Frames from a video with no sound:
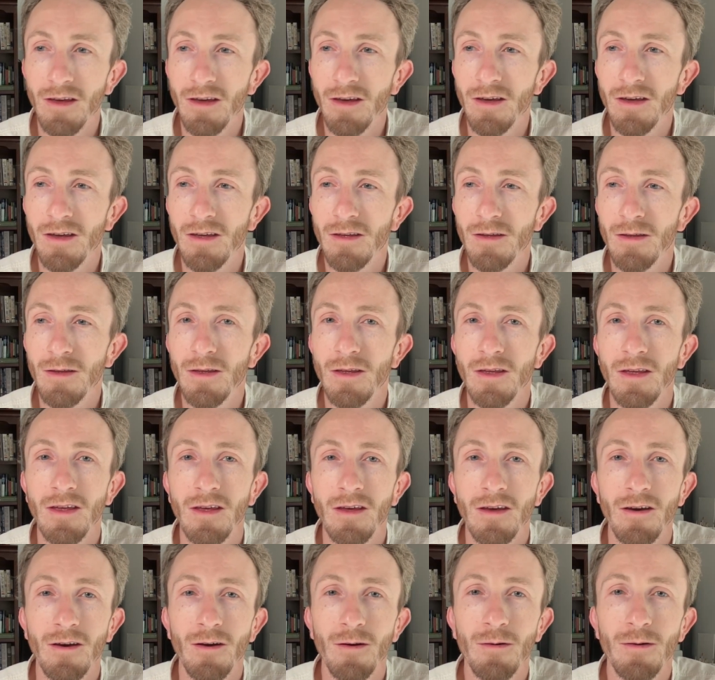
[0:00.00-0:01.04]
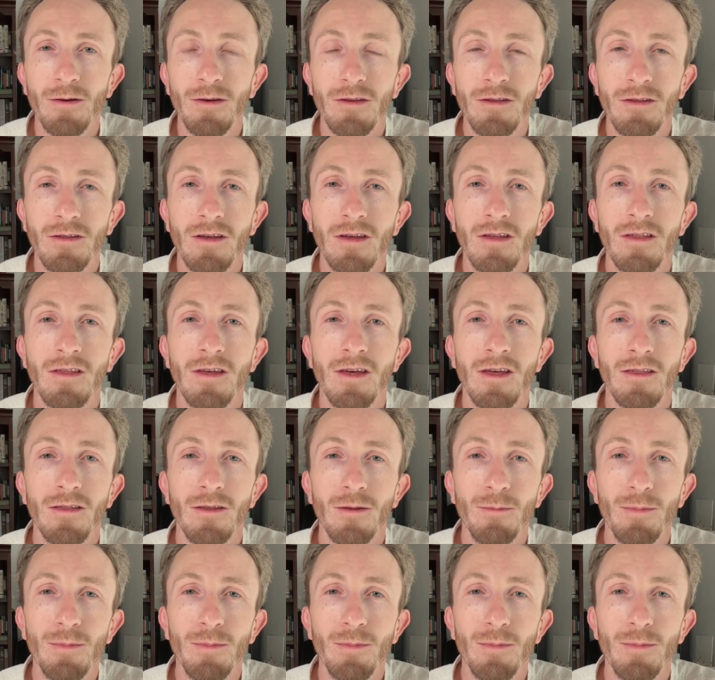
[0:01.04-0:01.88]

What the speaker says: I always say that the